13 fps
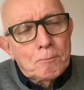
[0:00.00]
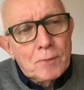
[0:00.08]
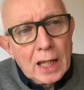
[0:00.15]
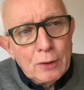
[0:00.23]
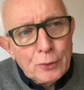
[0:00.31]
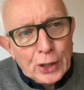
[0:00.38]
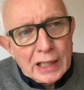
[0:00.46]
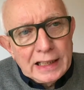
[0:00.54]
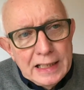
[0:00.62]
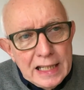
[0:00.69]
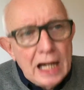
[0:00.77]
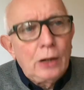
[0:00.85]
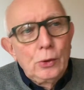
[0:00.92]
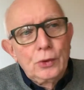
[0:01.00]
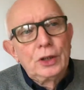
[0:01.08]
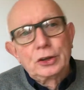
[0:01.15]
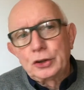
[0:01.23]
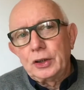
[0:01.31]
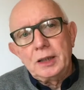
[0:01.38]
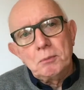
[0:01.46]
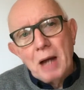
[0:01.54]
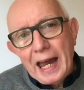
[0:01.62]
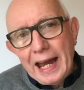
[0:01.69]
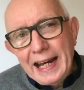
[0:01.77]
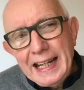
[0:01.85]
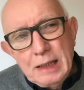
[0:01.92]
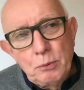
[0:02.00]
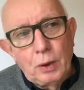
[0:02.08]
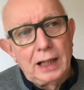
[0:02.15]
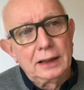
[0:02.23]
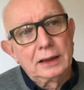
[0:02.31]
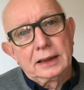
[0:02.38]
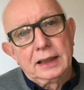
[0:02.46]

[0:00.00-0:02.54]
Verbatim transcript: If they know the dream, anyone